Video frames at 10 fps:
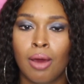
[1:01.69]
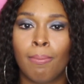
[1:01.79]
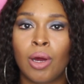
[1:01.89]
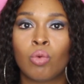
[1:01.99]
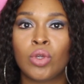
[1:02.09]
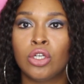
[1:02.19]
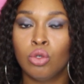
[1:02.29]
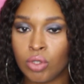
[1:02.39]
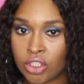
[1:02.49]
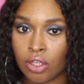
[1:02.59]
but we
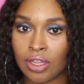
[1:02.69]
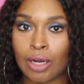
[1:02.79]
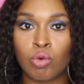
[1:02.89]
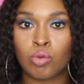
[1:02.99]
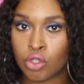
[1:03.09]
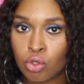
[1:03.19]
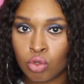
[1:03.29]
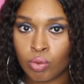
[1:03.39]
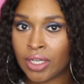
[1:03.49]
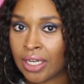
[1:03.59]
knew each other, like we was
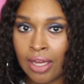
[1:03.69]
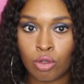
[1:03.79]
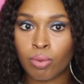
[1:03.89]
cool. We didn't have no